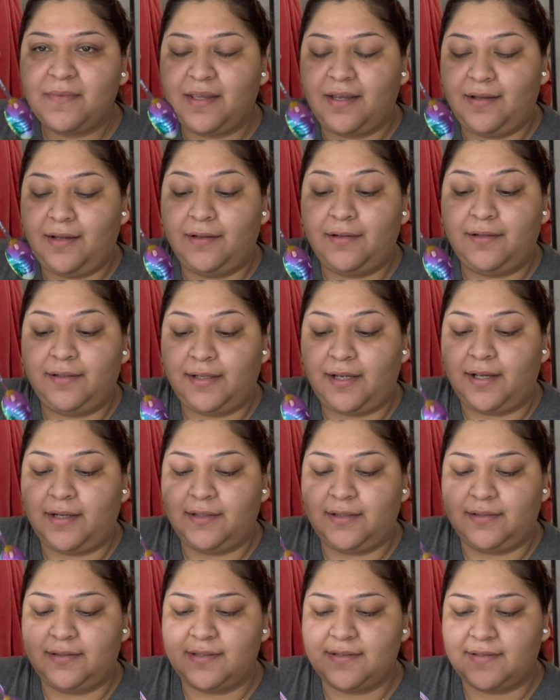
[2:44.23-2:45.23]
I
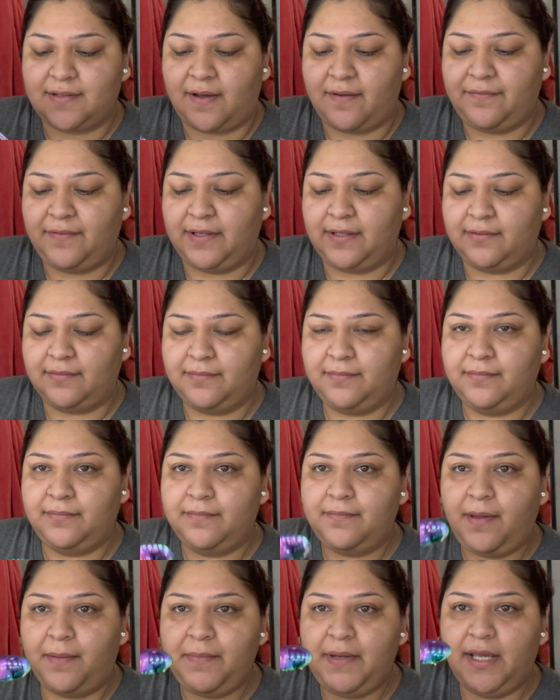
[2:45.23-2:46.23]
need this coffee.
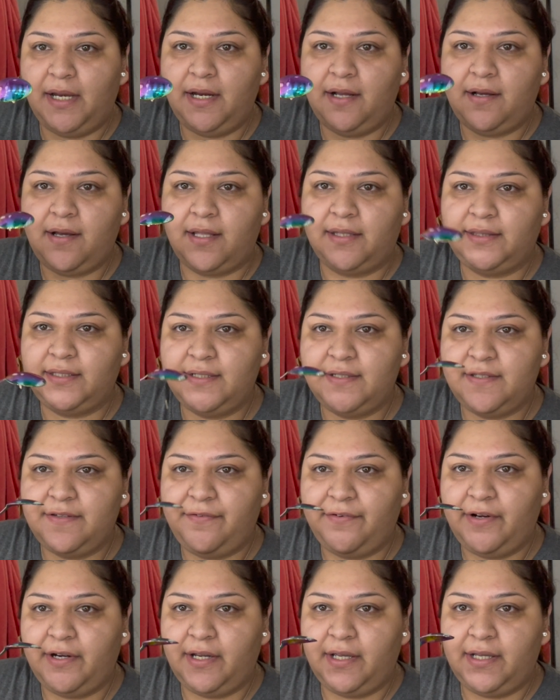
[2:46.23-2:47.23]
Mami Ana got this
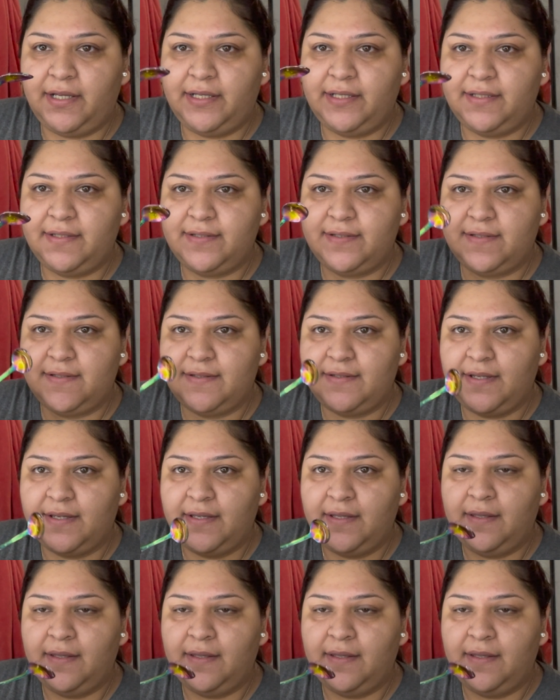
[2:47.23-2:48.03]
for us